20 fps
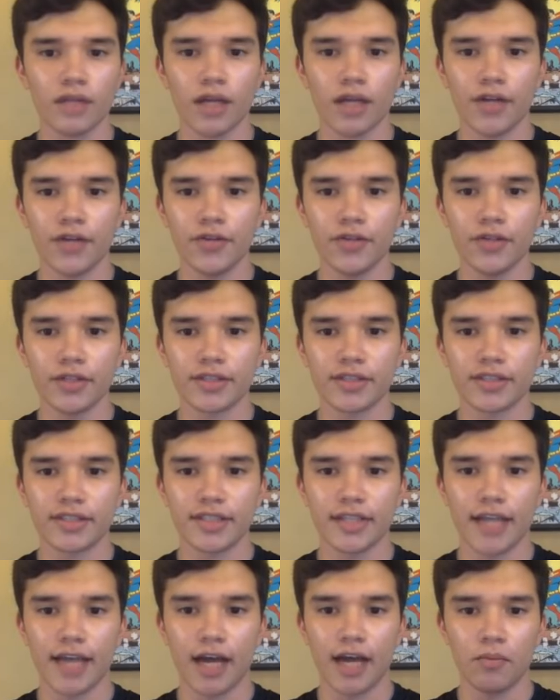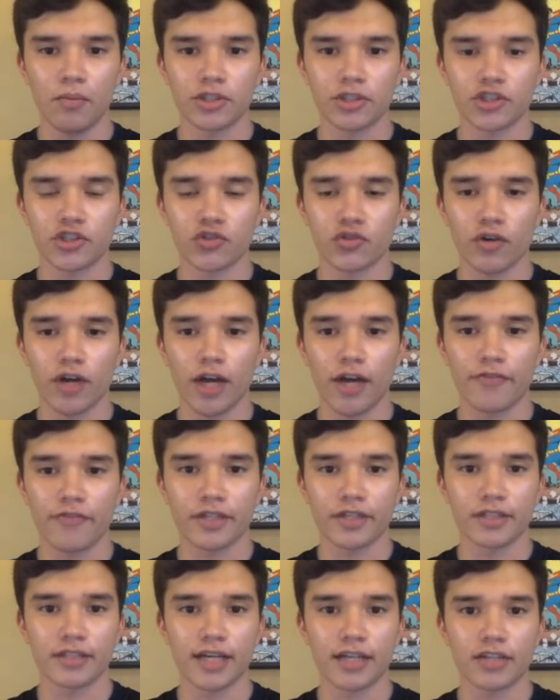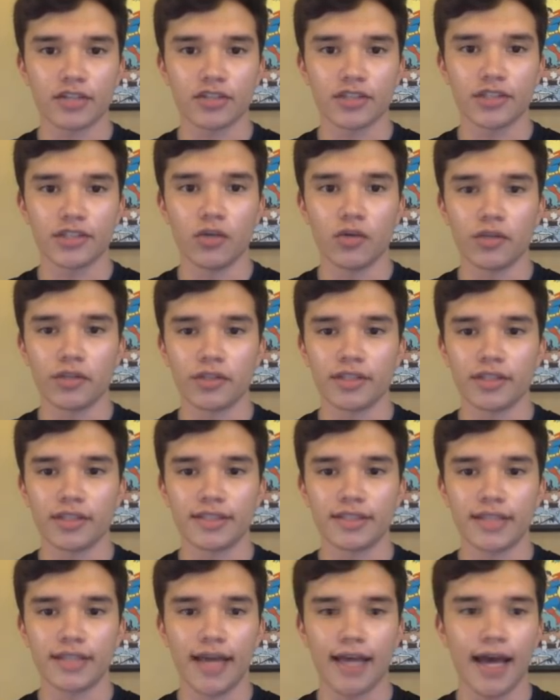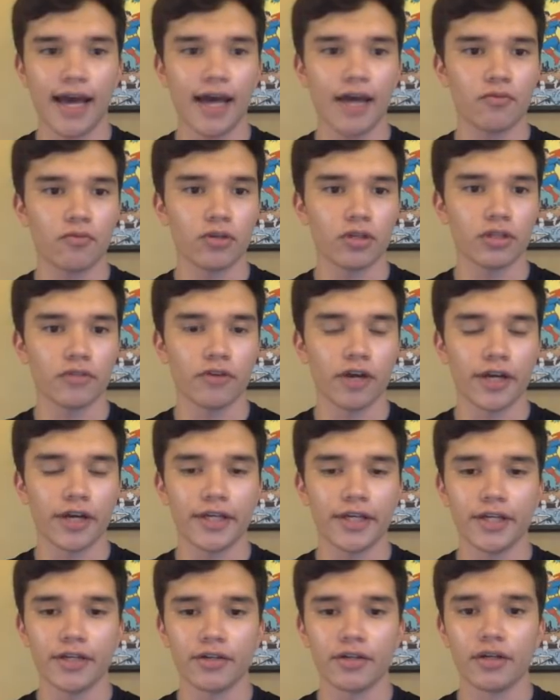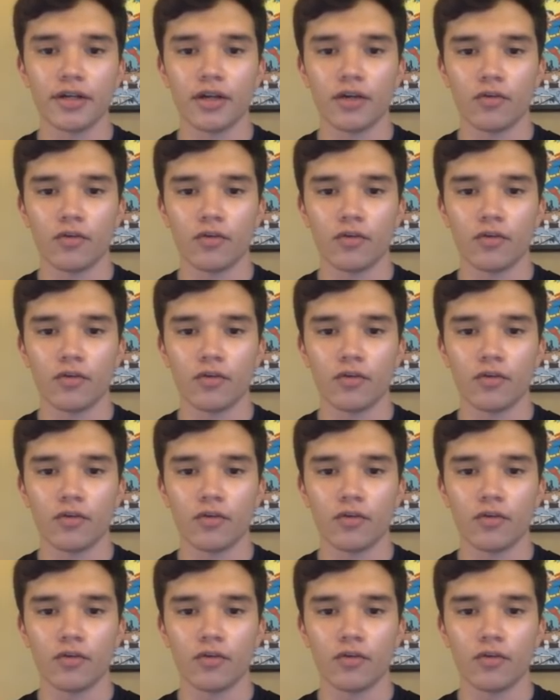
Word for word: And you can see how much traffic is actually going to this ad really right here,